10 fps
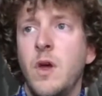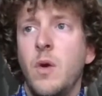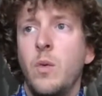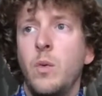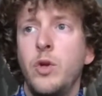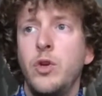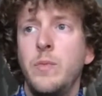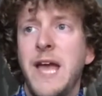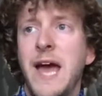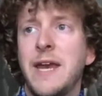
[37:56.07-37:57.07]
Will you
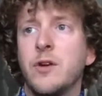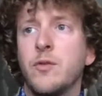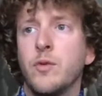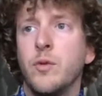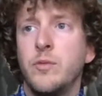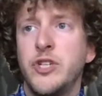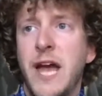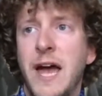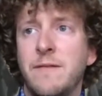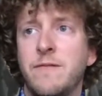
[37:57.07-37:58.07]
be adding group
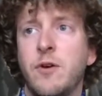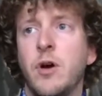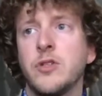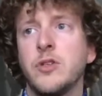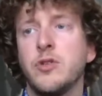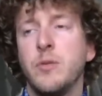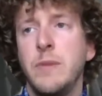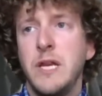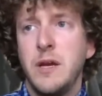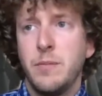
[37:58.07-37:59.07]
chat for all social
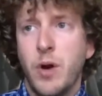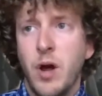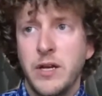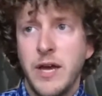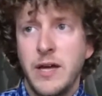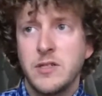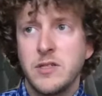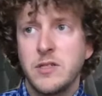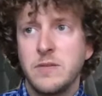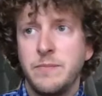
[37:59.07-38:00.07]
media broadcasts?